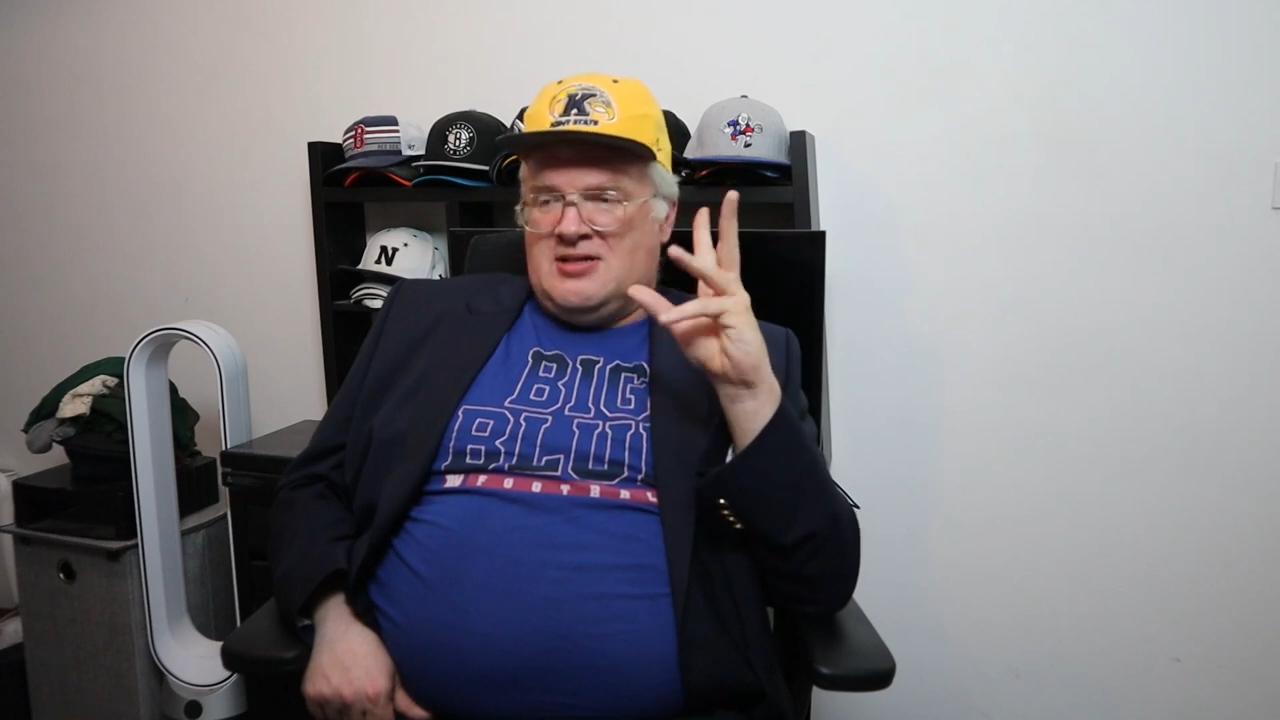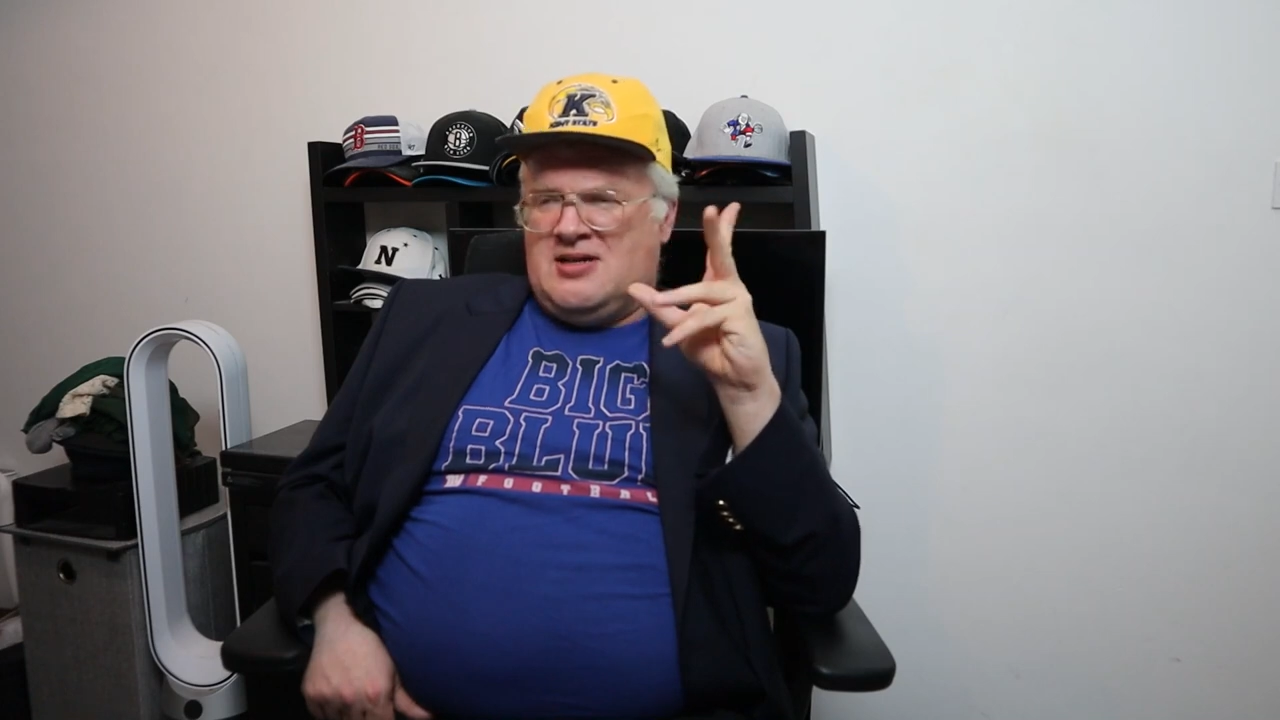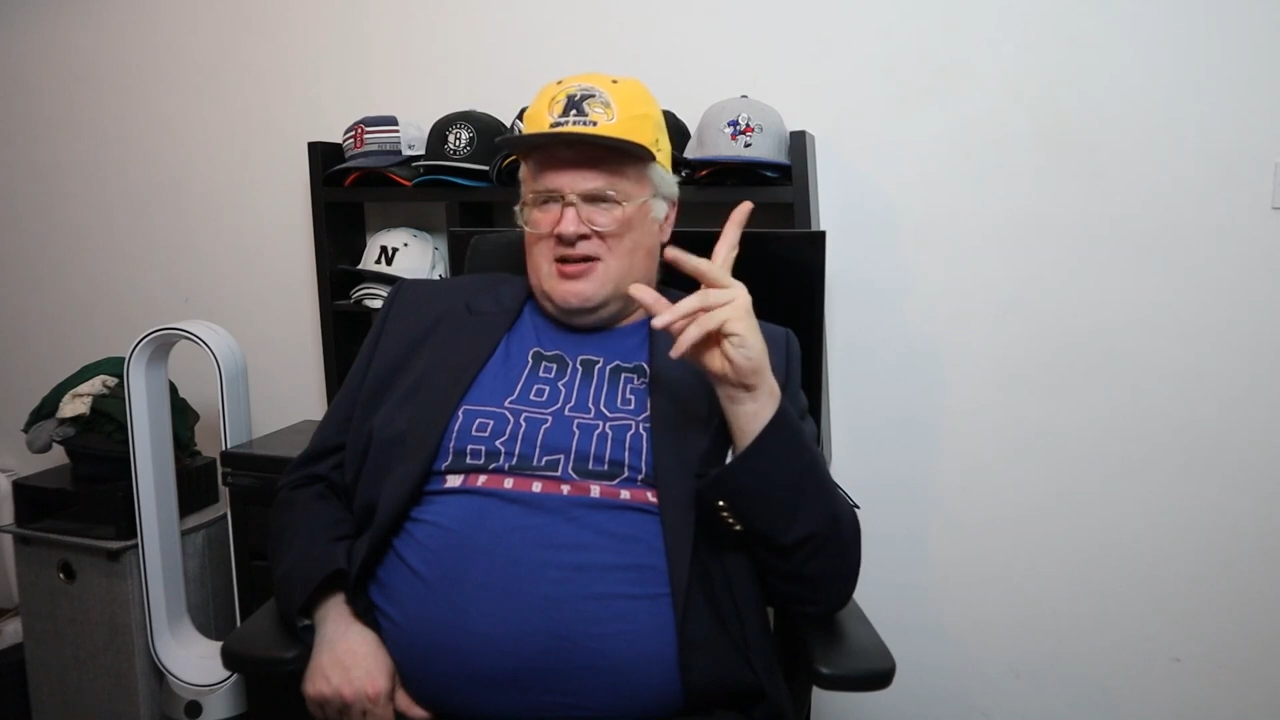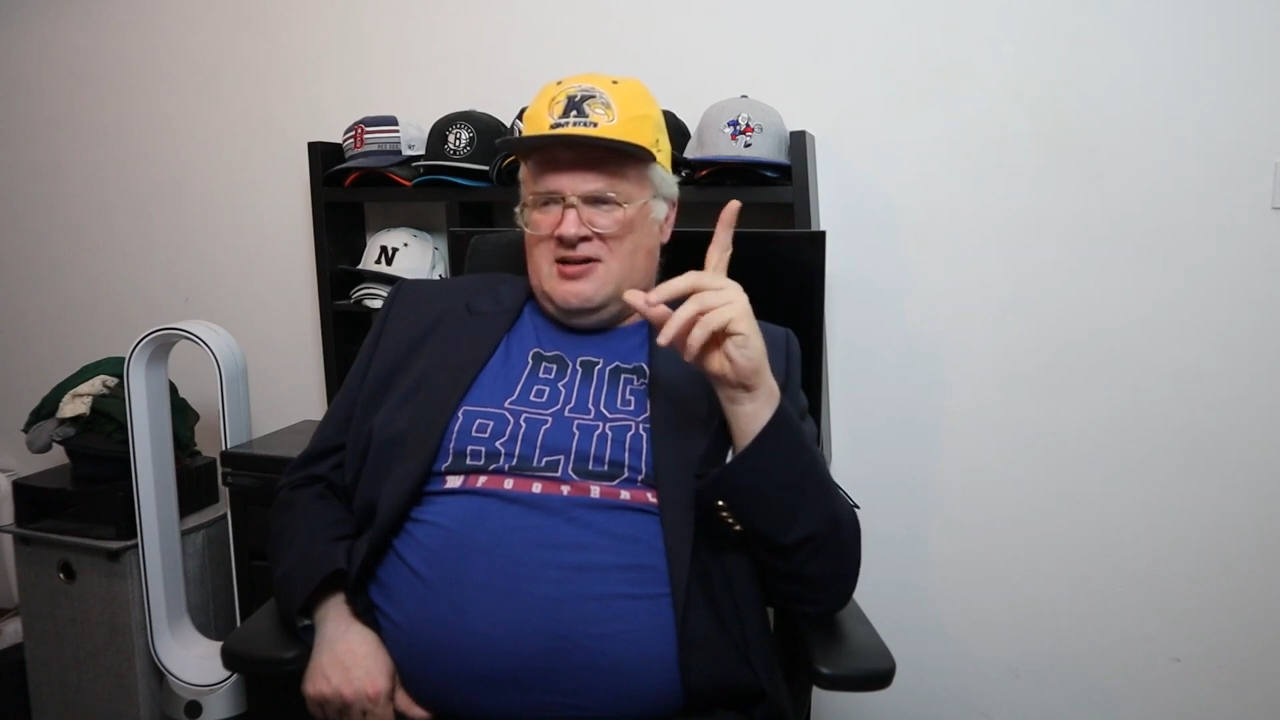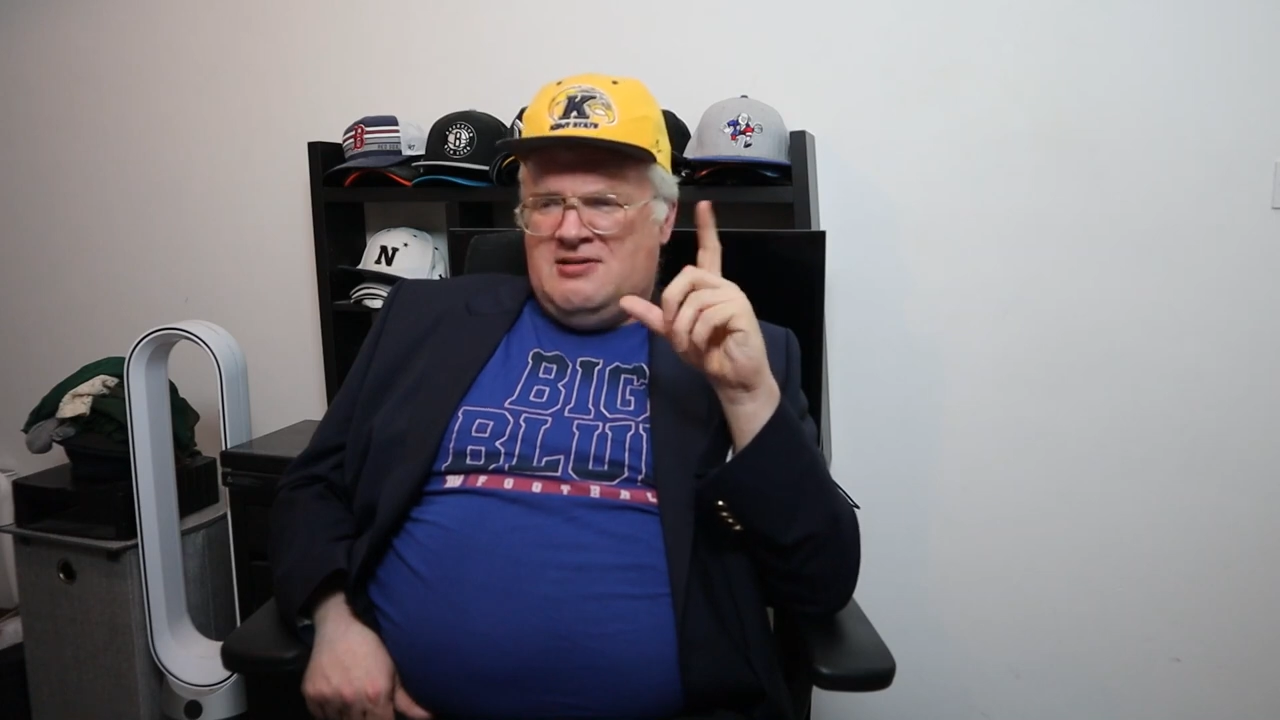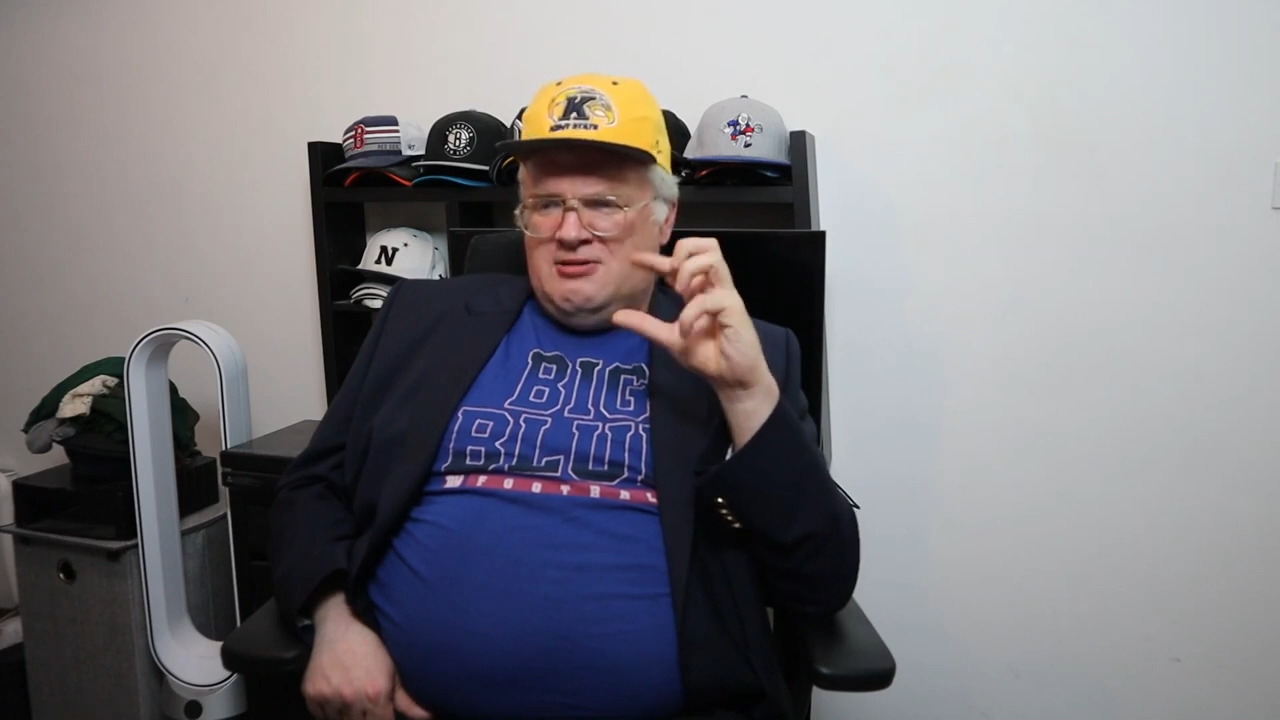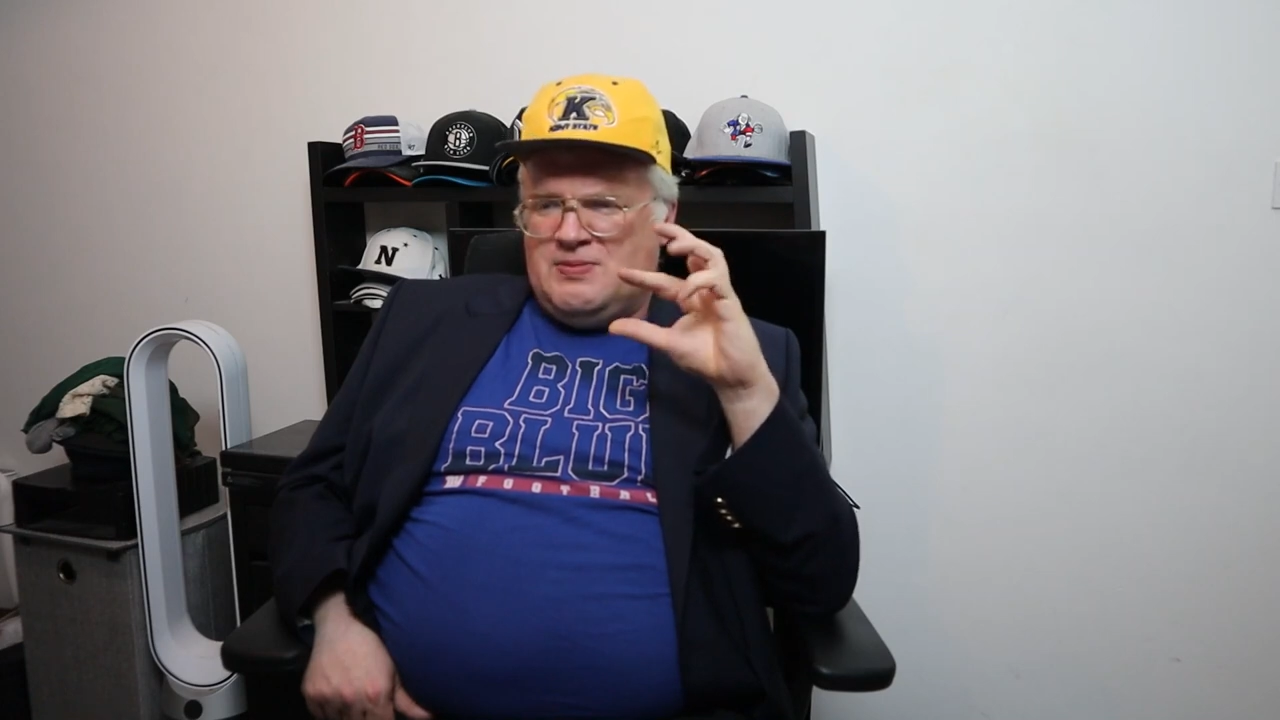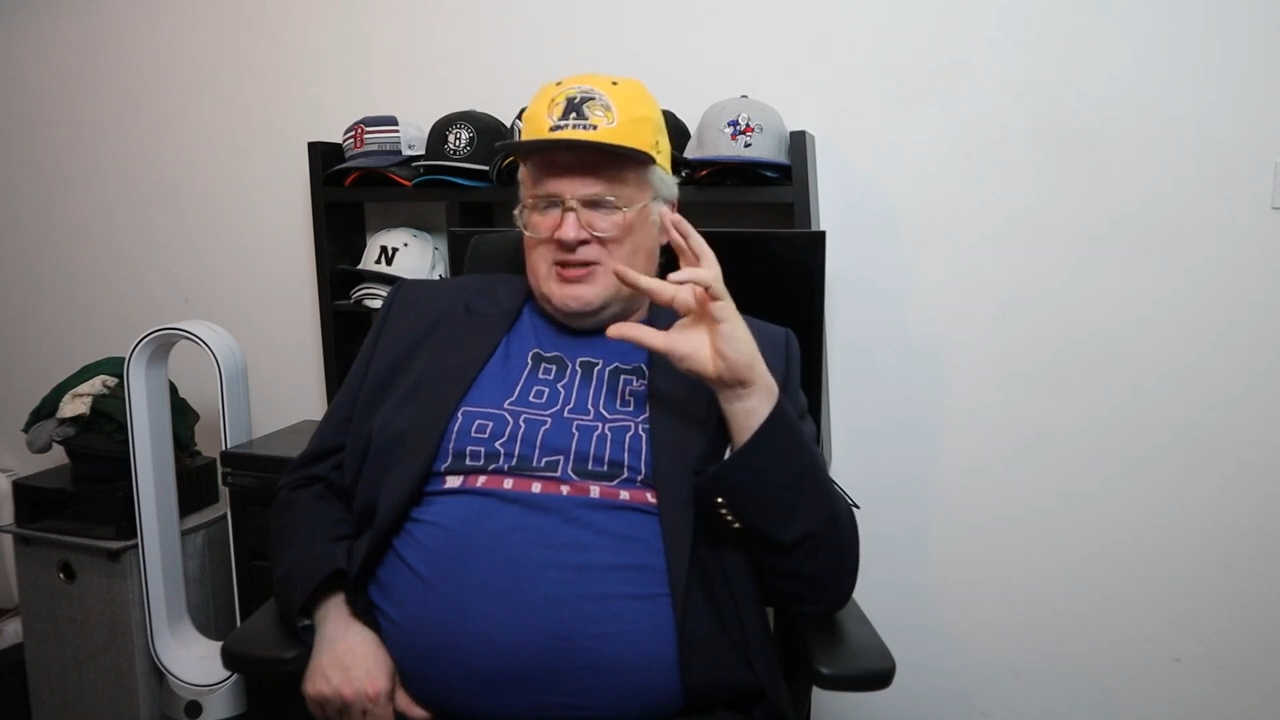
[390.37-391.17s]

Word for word: include